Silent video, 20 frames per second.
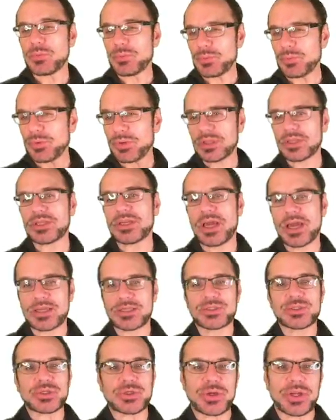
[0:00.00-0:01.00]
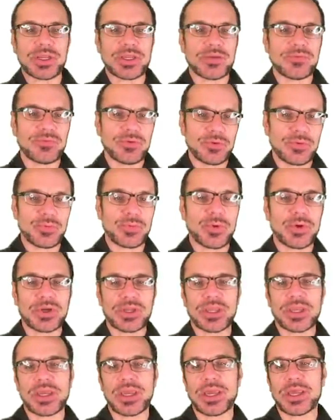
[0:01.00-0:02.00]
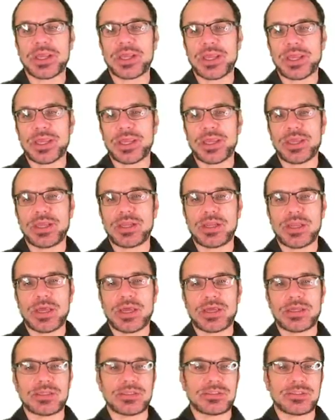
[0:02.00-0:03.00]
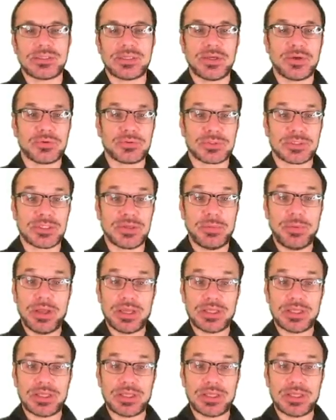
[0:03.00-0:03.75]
really nice trick if you're working in C or C++